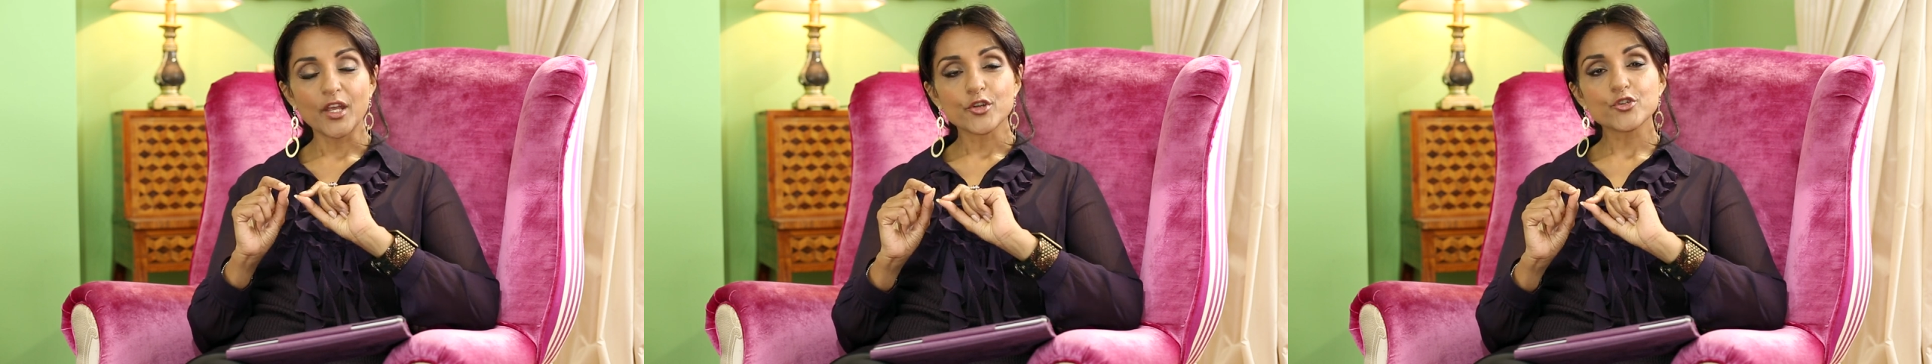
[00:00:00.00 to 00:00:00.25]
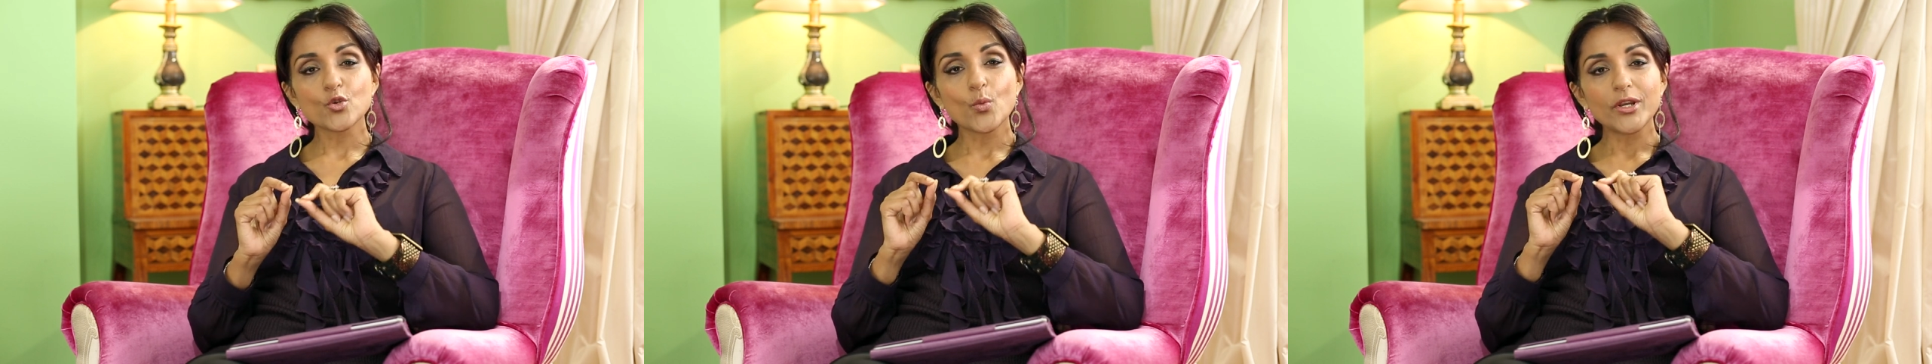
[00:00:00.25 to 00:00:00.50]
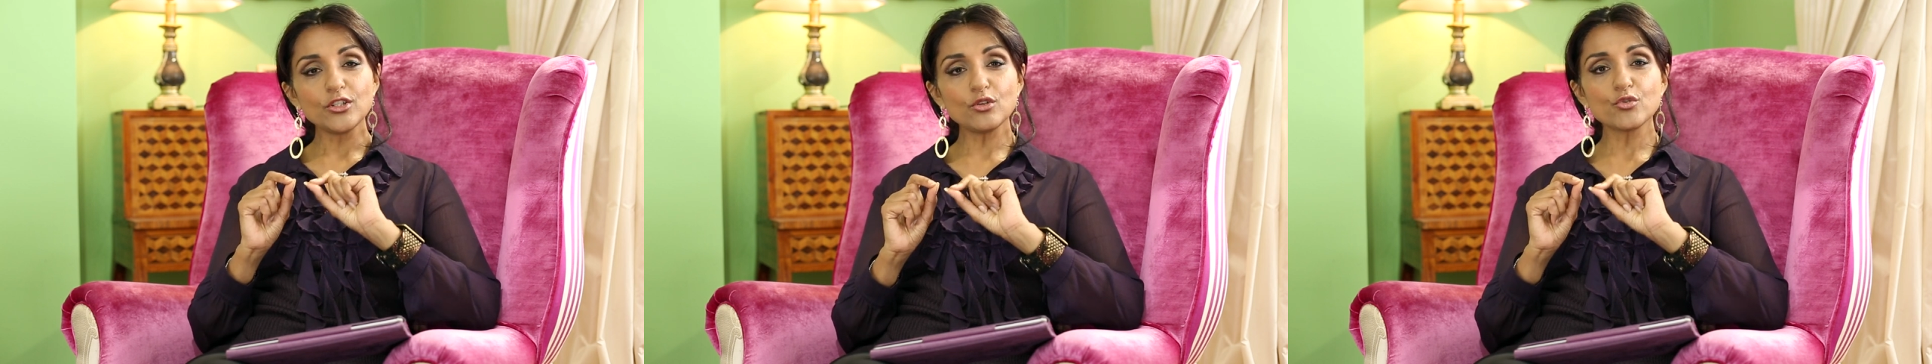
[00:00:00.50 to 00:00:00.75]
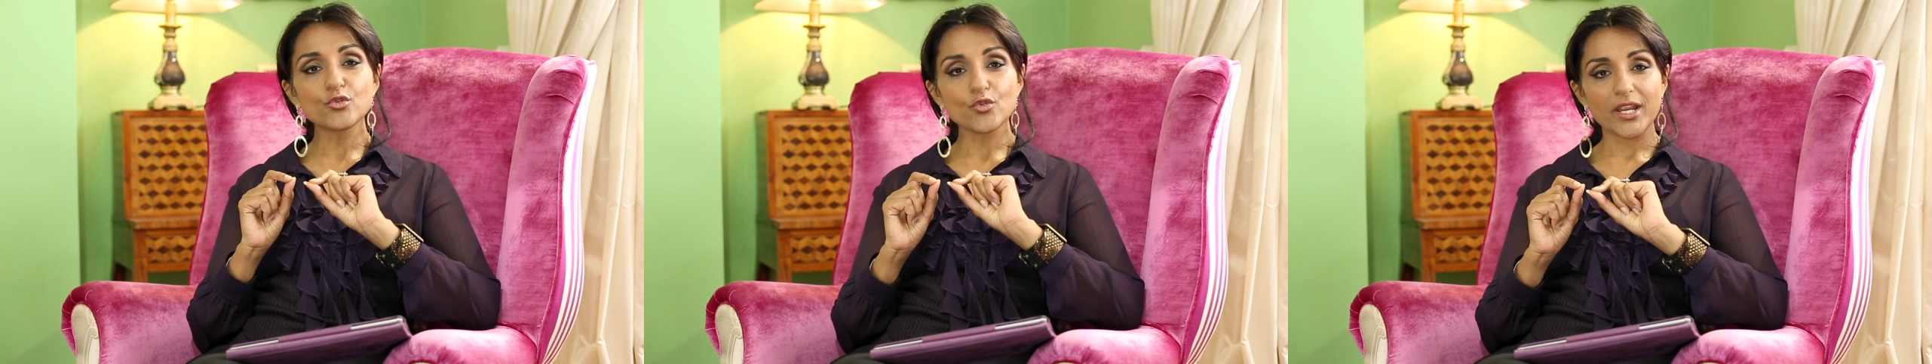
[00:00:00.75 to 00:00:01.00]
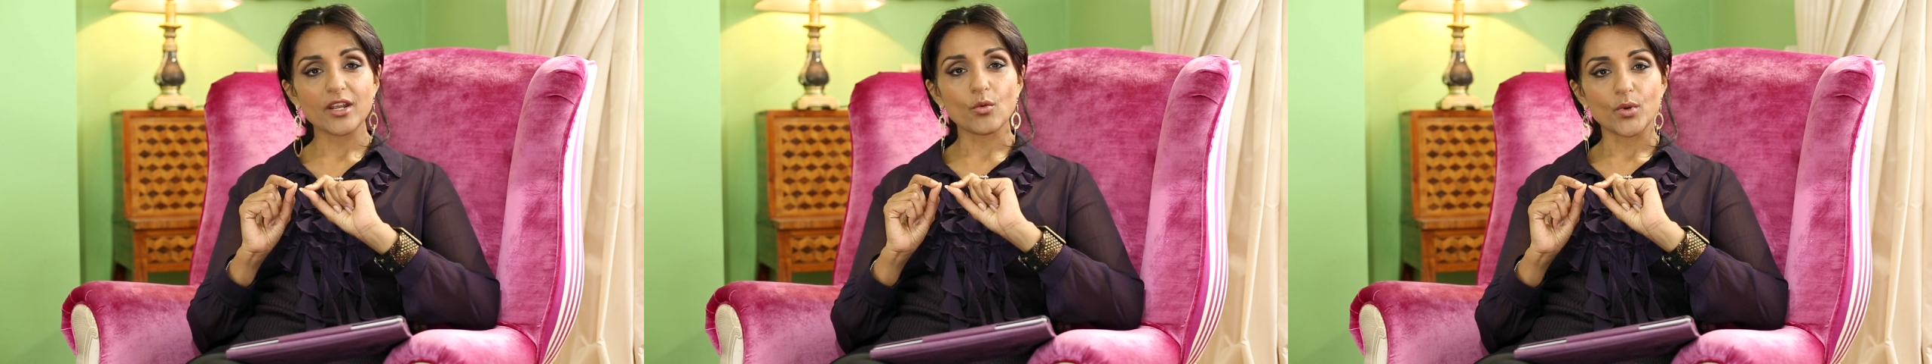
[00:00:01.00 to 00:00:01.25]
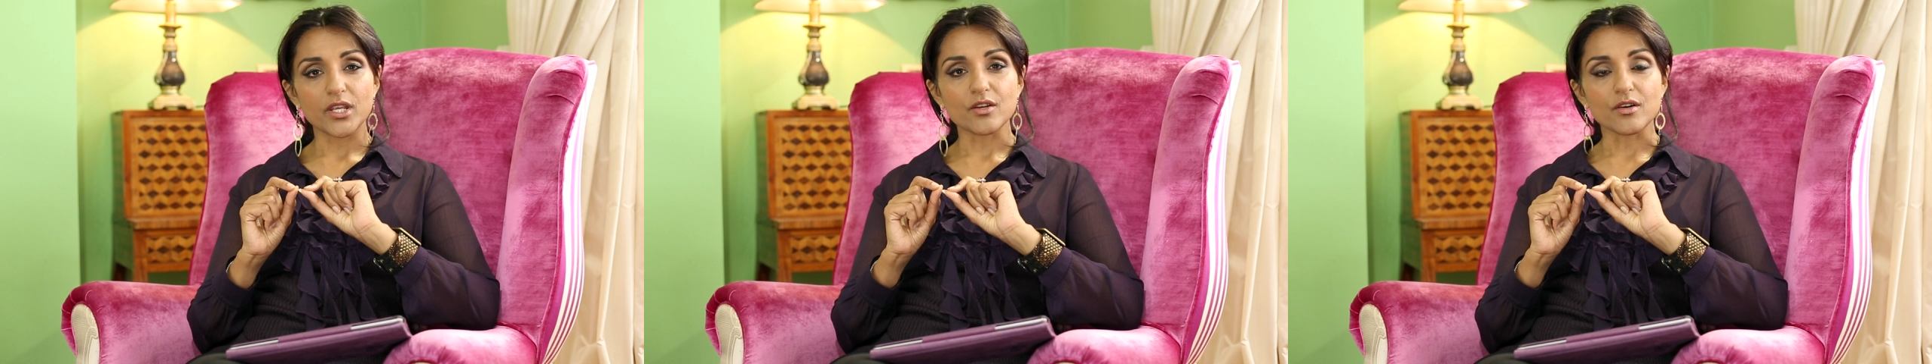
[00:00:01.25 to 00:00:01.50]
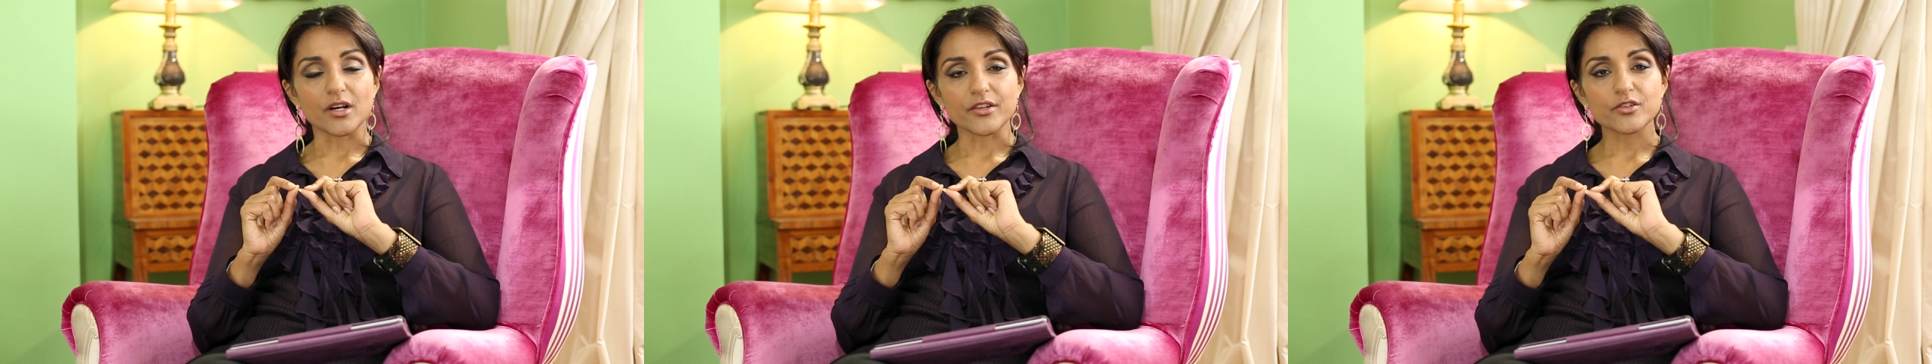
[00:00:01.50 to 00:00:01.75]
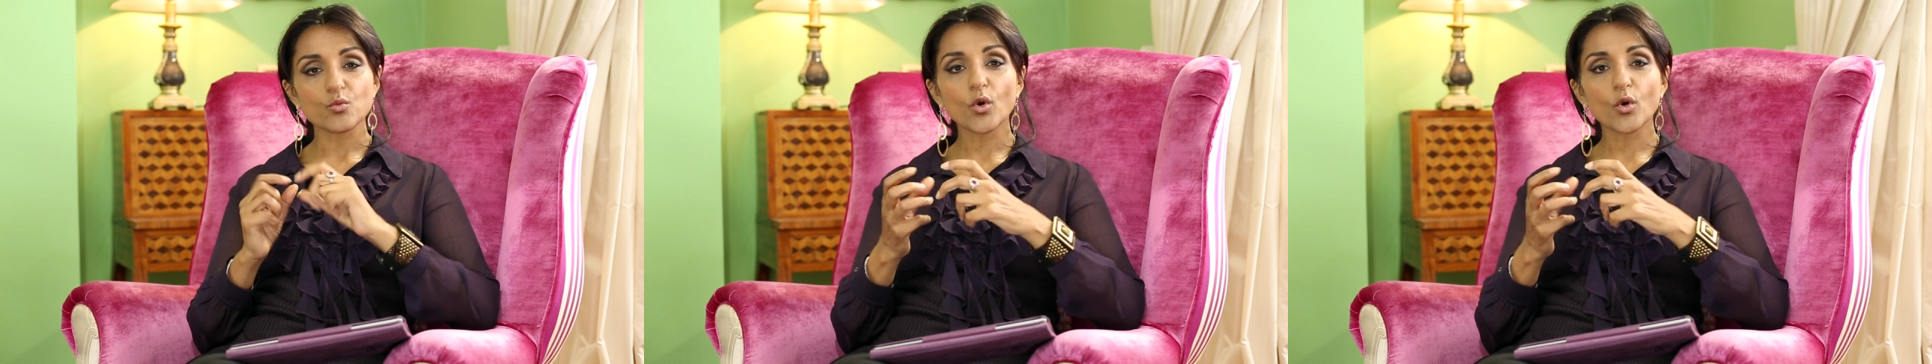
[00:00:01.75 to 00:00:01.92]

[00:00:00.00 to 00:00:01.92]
So when you drink wheatgrass,